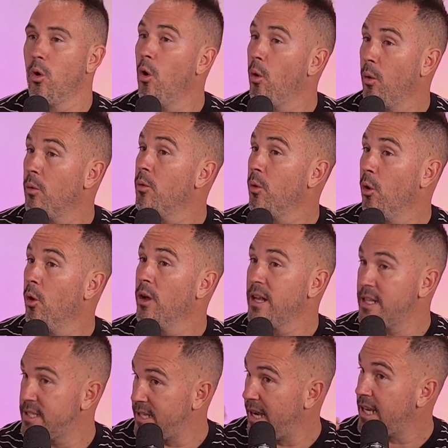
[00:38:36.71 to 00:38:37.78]
or or
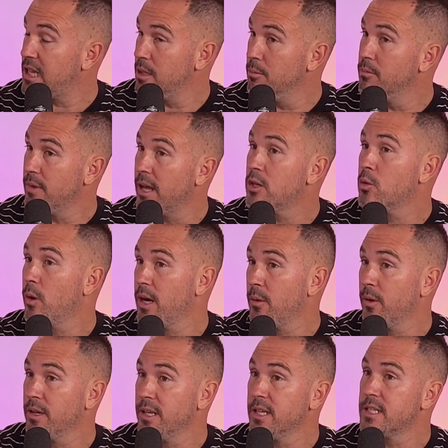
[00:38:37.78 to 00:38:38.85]
it's taken them that twenty
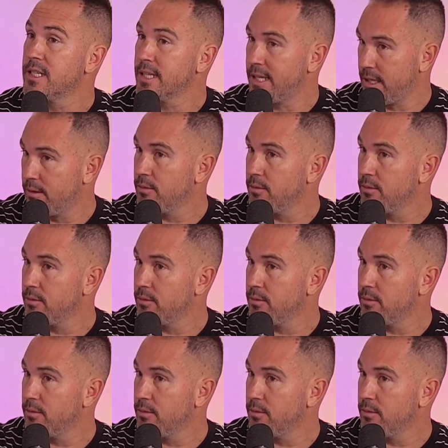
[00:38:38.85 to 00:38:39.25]
one years to.